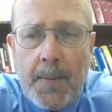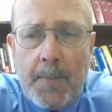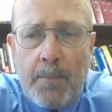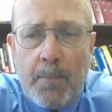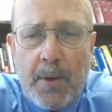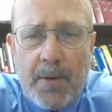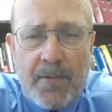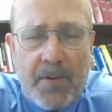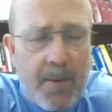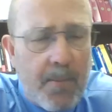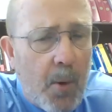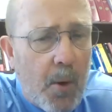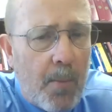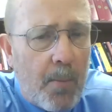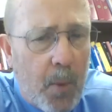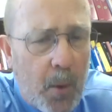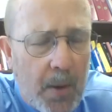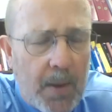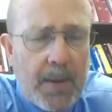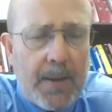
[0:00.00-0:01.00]
But far more
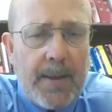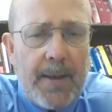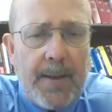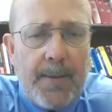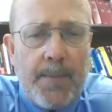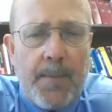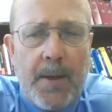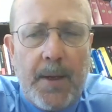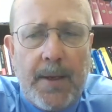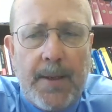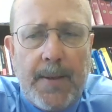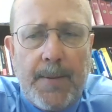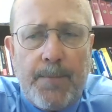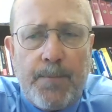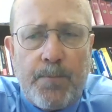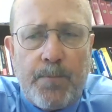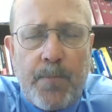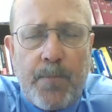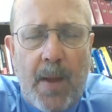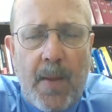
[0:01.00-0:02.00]
importantly,
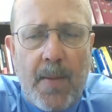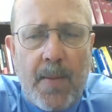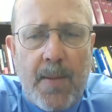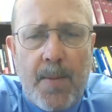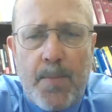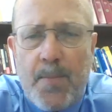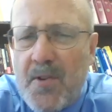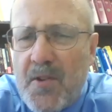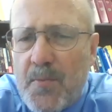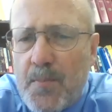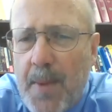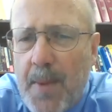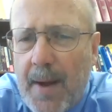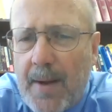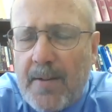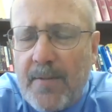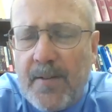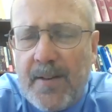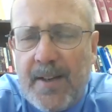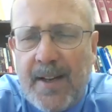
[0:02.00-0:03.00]
the
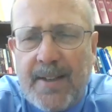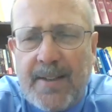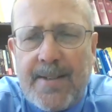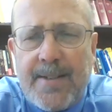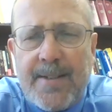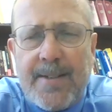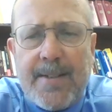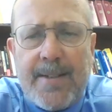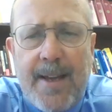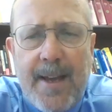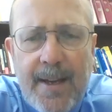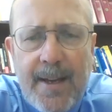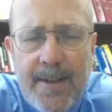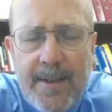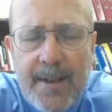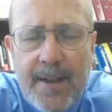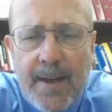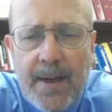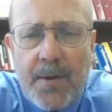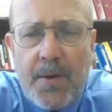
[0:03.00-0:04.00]
perspective and
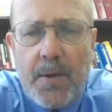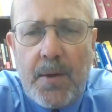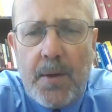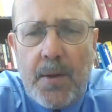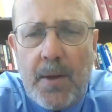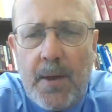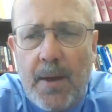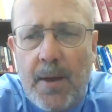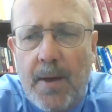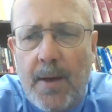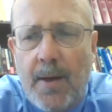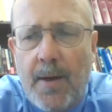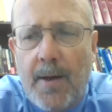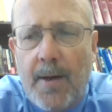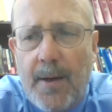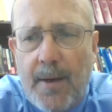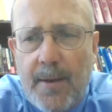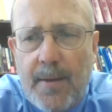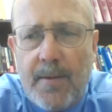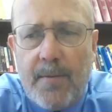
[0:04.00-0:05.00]
understanding
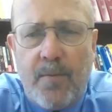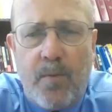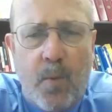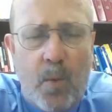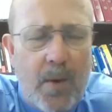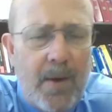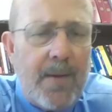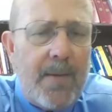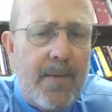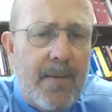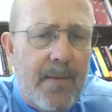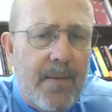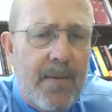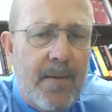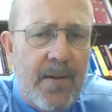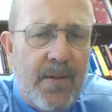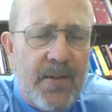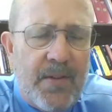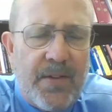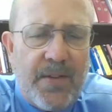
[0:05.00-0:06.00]
of what
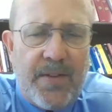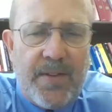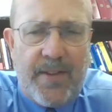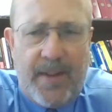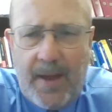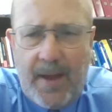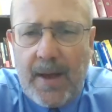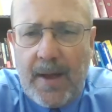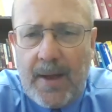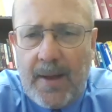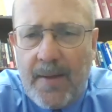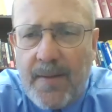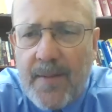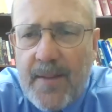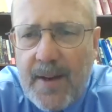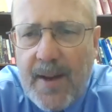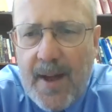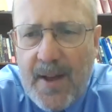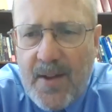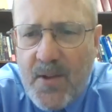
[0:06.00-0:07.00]
this thing
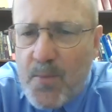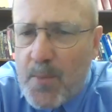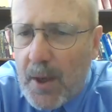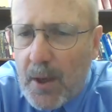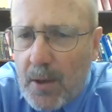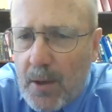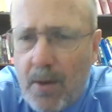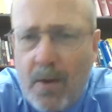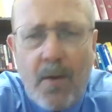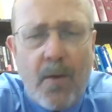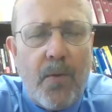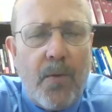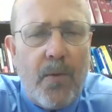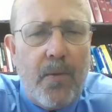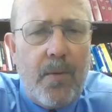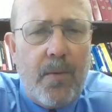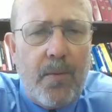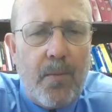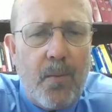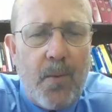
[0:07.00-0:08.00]
that has been called
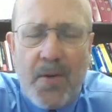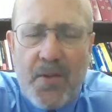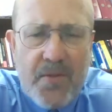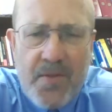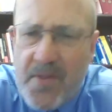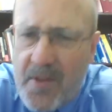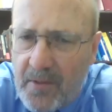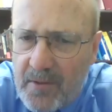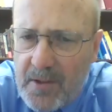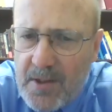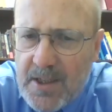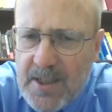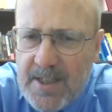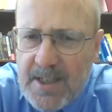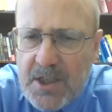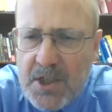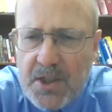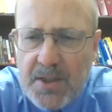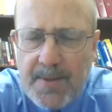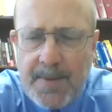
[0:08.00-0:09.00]
Western
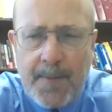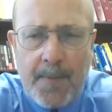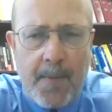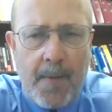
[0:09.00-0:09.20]
civilization